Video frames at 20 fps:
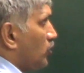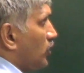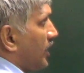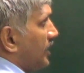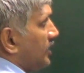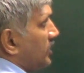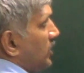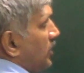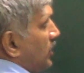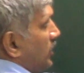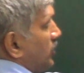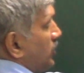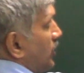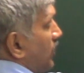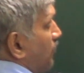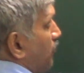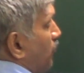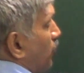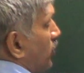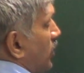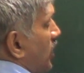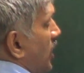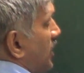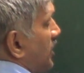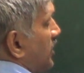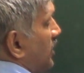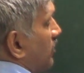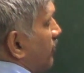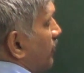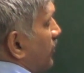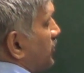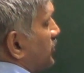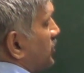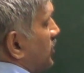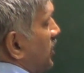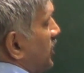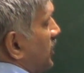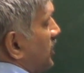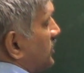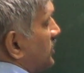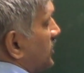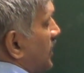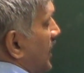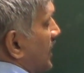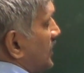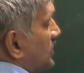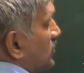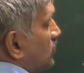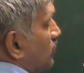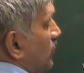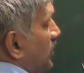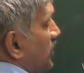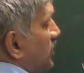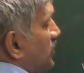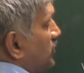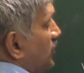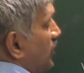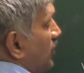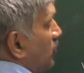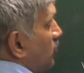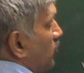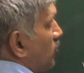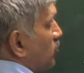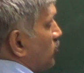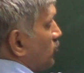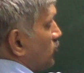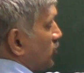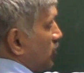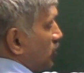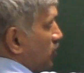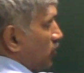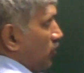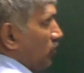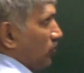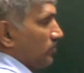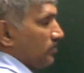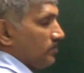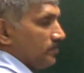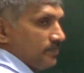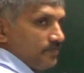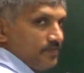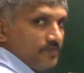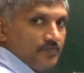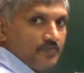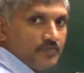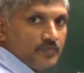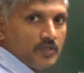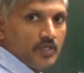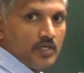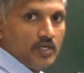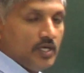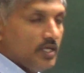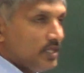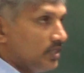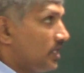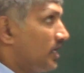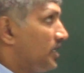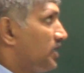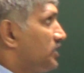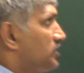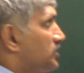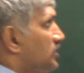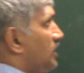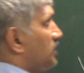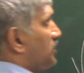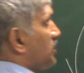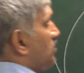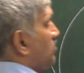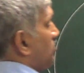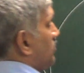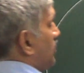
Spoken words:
that the polar equation is S1 is equal to 0. That is nothing